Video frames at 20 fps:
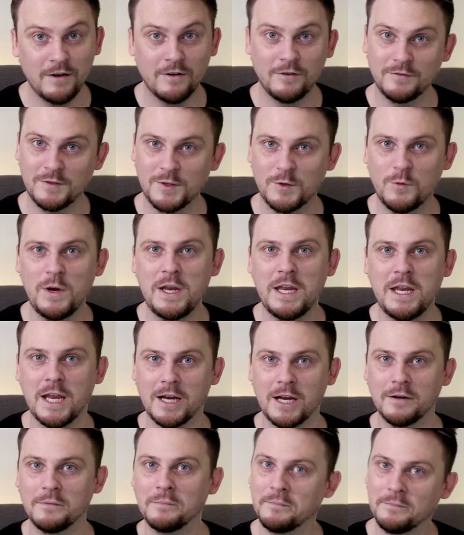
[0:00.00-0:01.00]

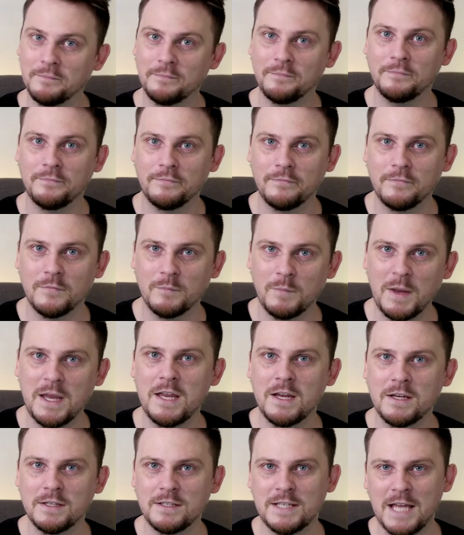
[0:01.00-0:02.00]
squeaking, making
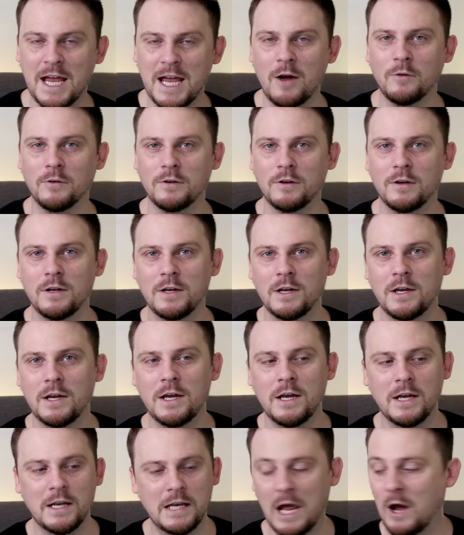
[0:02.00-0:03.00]
a sound.
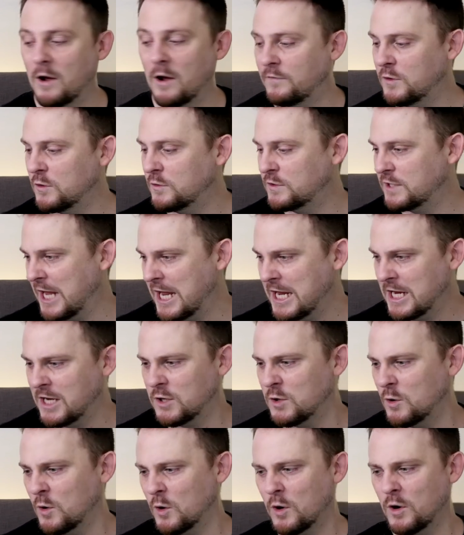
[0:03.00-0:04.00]
Now, if you take
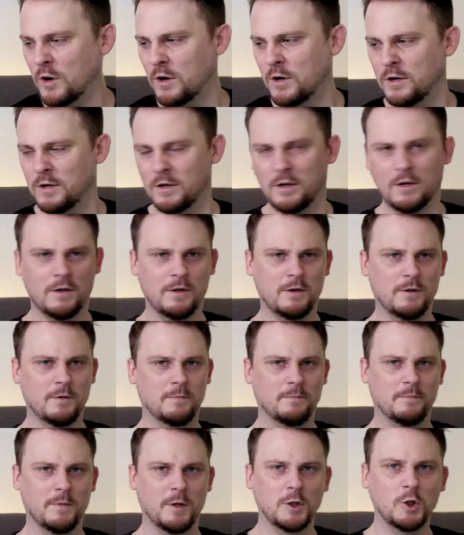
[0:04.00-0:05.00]
your
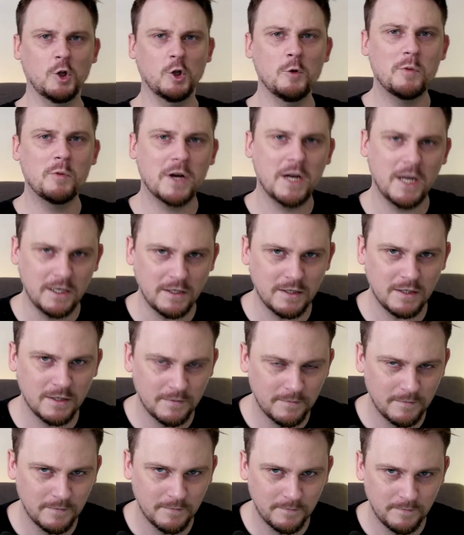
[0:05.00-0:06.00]
lubricant,
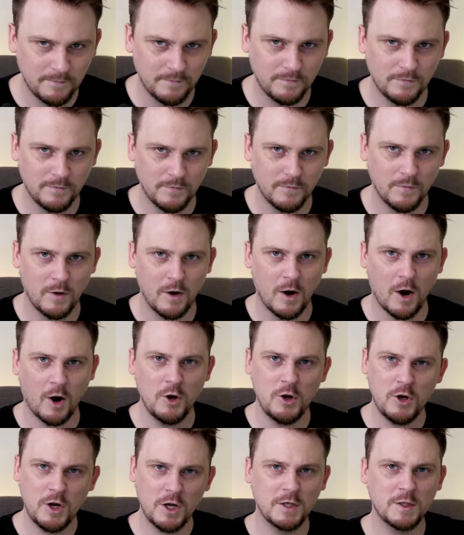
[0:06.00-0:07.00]
are you
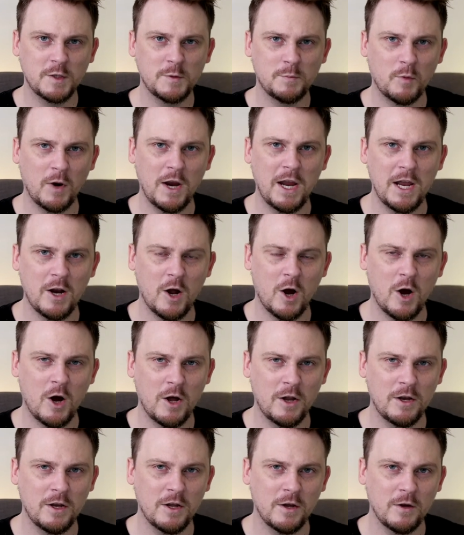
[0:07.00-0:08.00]
going to spray it
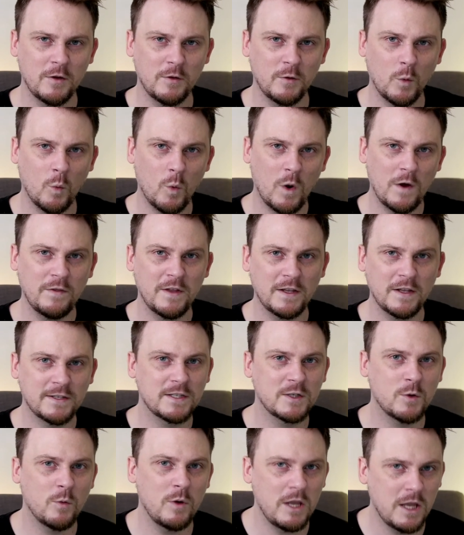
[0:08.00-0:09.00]
on the one that's
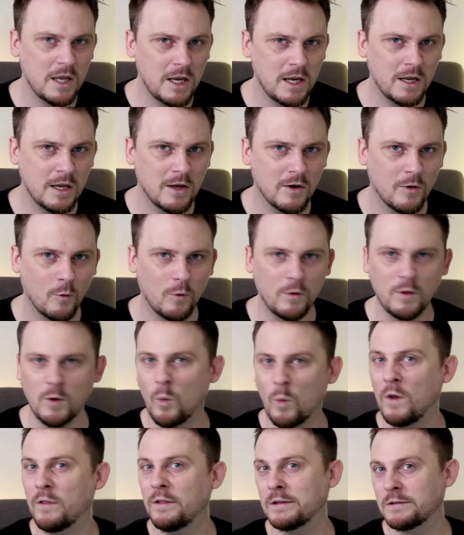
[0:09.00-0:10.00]
squeaking or the
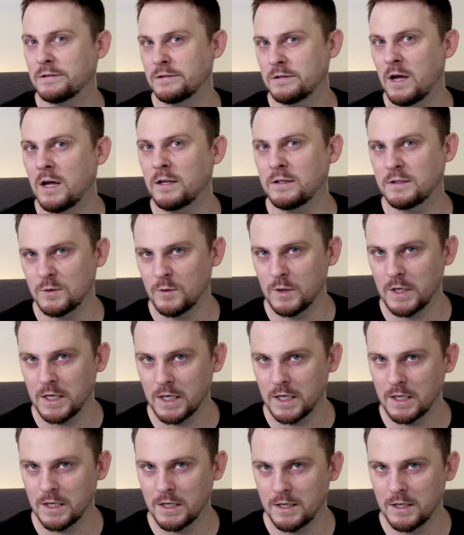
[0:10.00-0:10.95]
one that's not squeaking?